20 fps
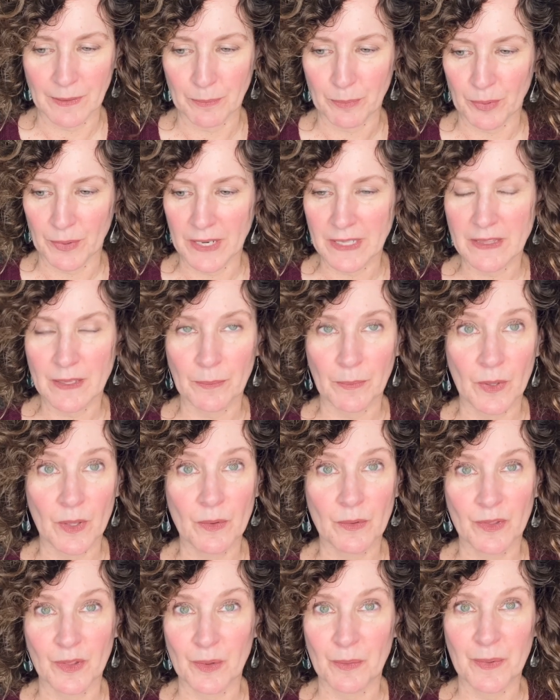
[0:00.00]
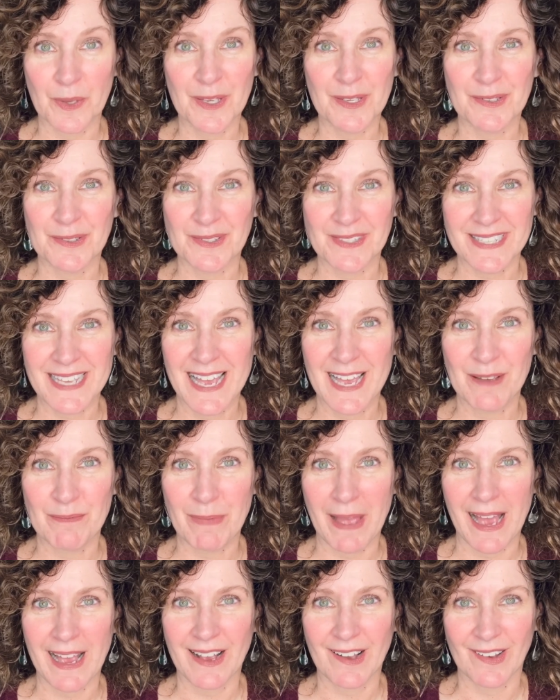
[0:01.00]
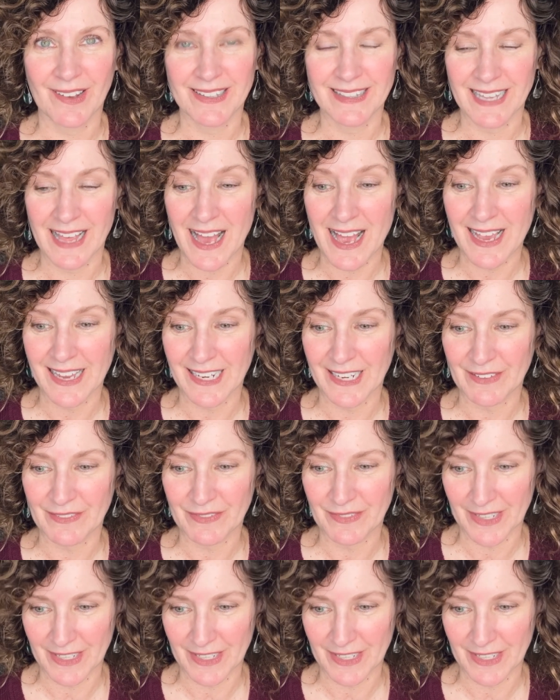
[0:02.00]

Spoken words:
bring the muse back online